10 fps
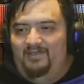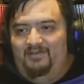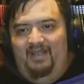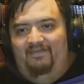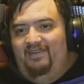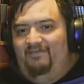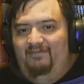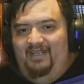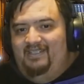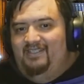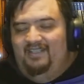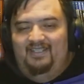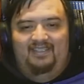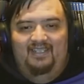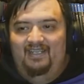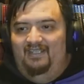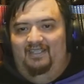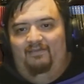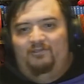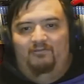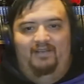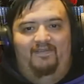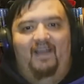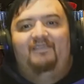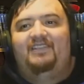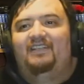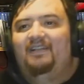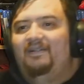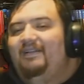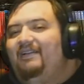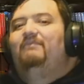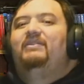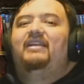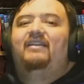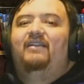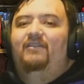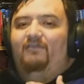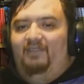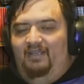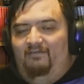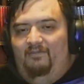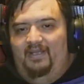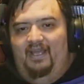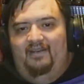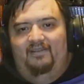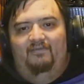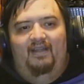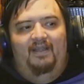once we have enough weeks into this level 25 shit but then a new thing will be added